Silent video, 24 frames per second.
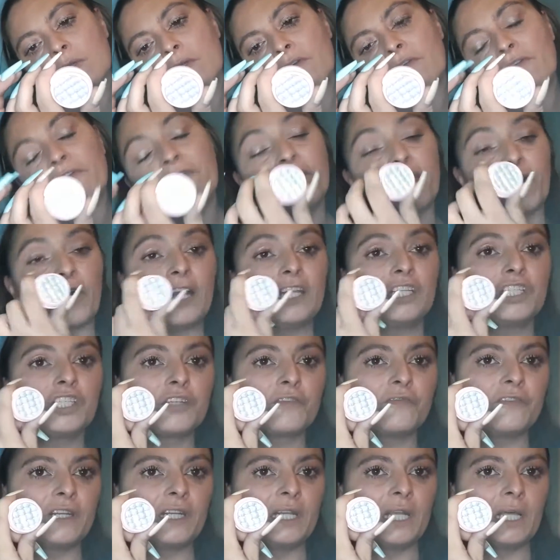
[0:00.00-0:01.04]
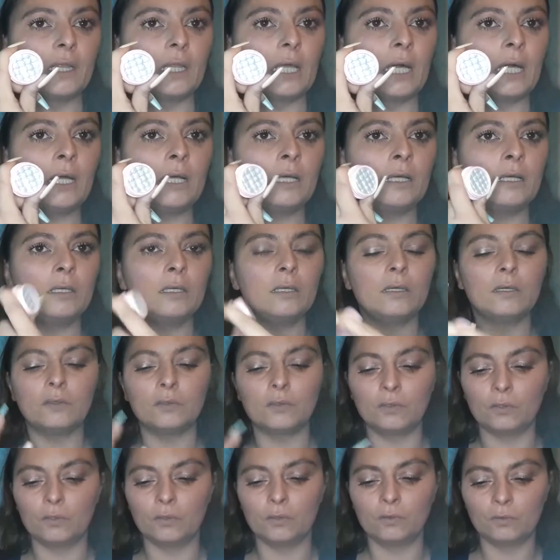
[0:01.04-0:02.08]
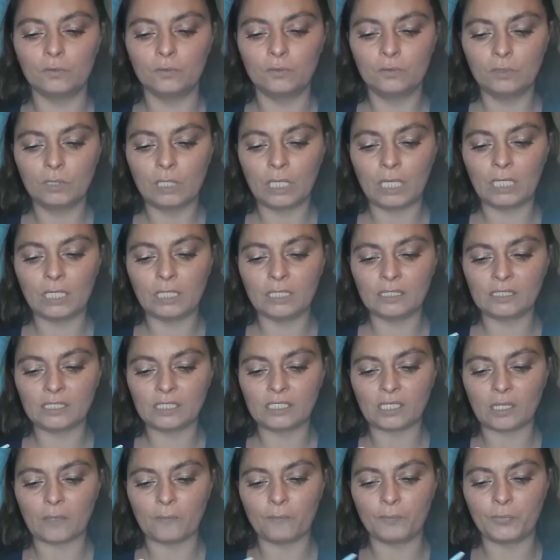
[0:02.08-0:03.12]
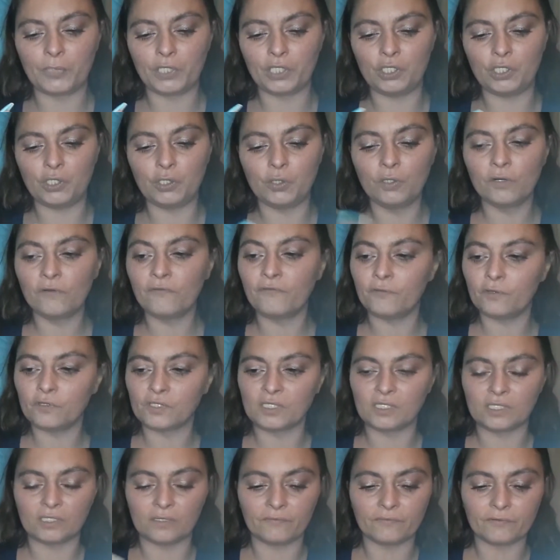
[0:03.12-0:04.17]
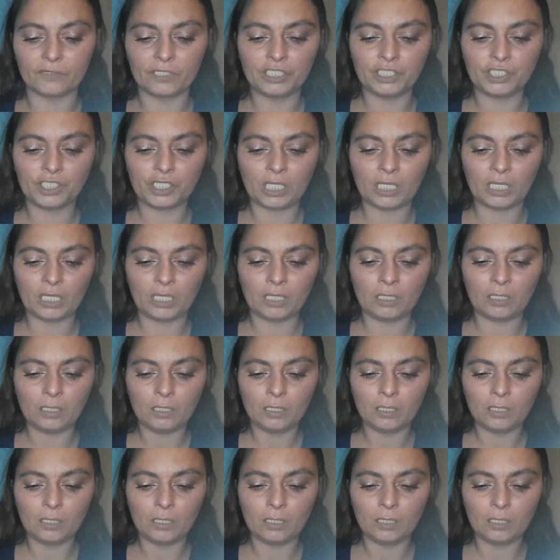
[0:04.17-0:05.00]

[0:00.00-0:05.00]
French Vanilla. Ooh, and it's this beautiful silvery shade.